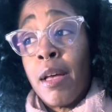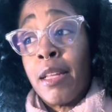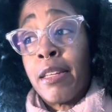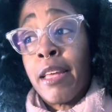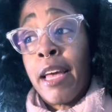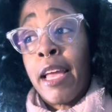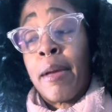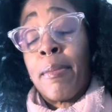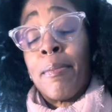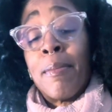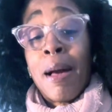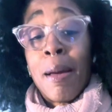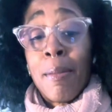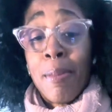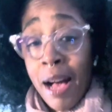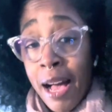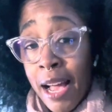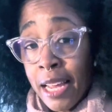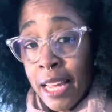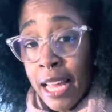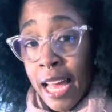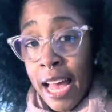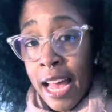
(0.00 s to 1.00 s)
like my
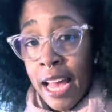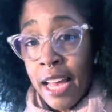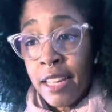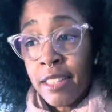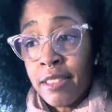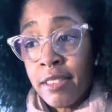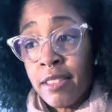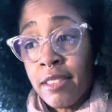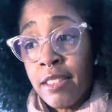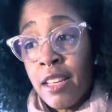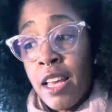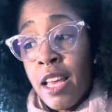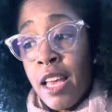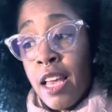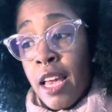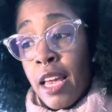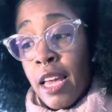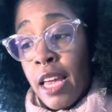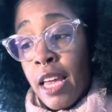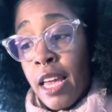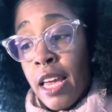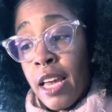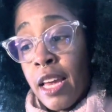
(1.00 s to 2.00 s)
podcast,
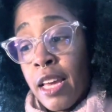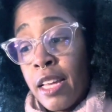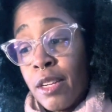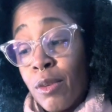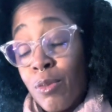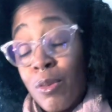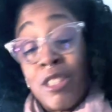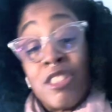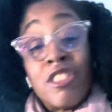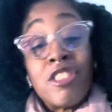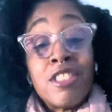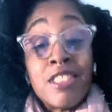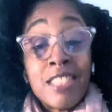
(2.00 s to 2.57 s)
and which